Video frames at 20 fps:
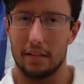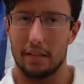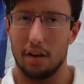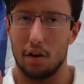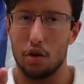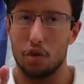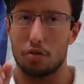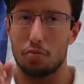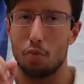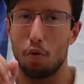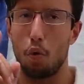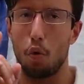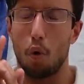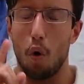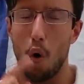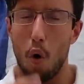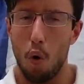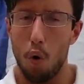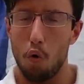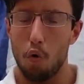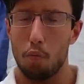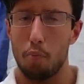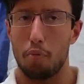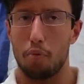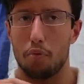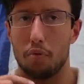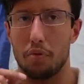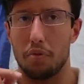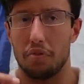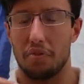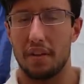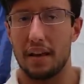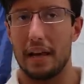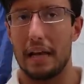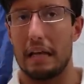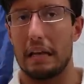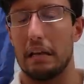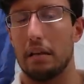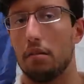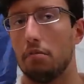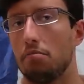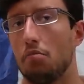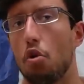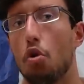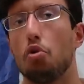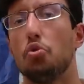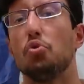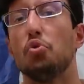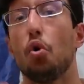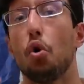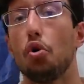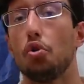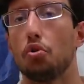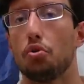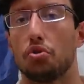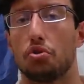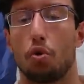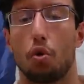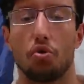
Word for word: there is more hope than annoyance,